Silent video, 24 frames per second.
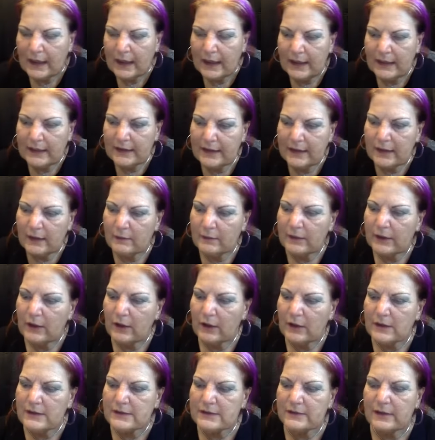And then we
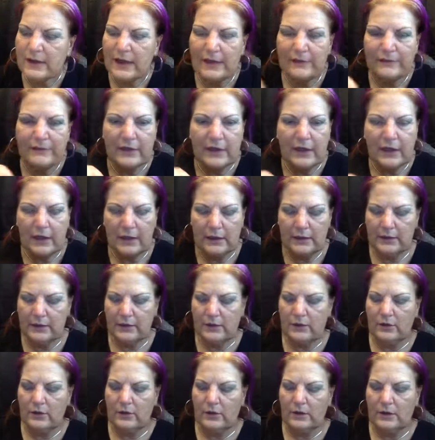also have a color
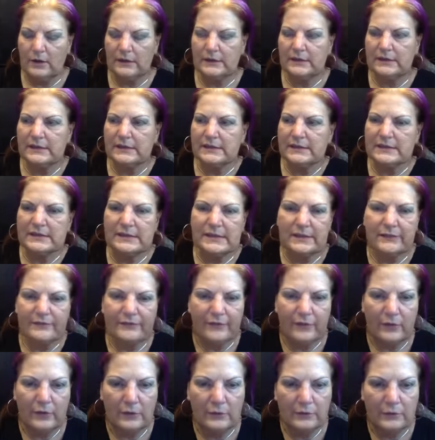called
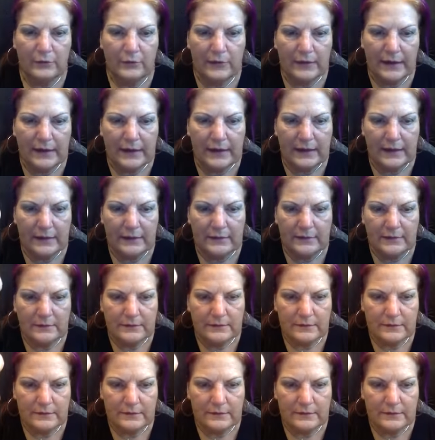Seafoam Green.